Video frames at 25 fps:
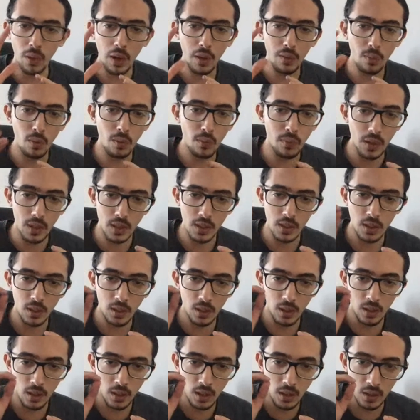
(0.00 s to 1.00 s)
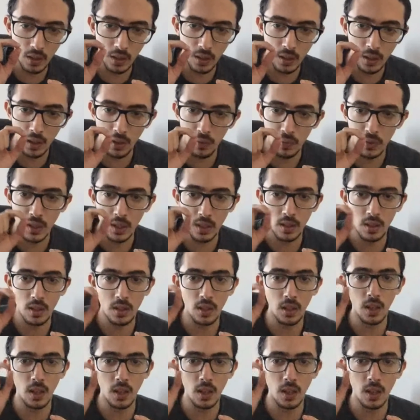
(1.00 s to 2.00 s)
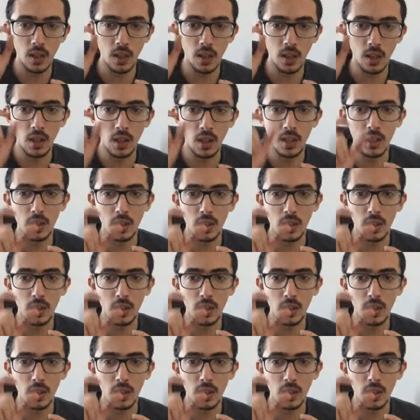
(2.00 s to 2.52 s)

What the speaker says: of 5 of us, he gives us a